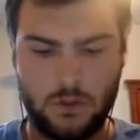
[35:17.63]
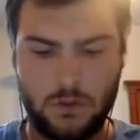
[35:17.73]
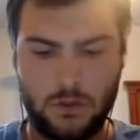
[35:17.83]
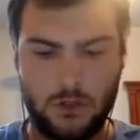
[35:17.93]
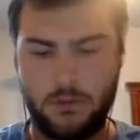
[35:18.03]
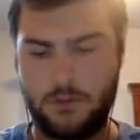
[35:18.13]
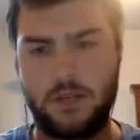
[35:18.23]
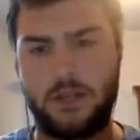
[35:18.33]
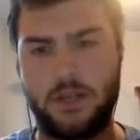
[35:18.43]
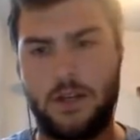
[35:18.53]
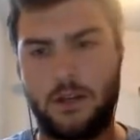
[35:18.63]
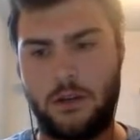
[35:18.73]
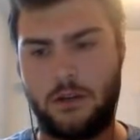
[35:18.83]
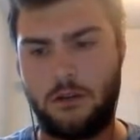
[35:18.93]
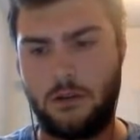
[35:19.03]
I'm just going to stay in
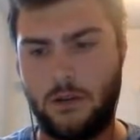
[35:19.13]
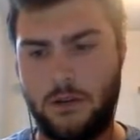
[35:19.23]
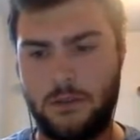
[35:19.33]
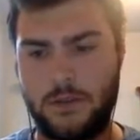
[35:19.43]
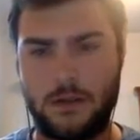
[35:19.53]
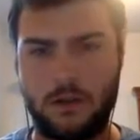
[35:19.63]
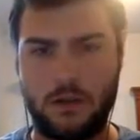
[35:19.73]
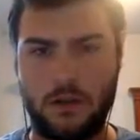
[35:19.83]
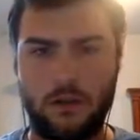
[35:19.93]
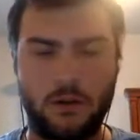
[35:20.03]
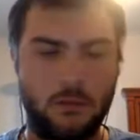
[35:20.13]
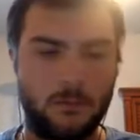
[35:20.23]
here. Sack this off here.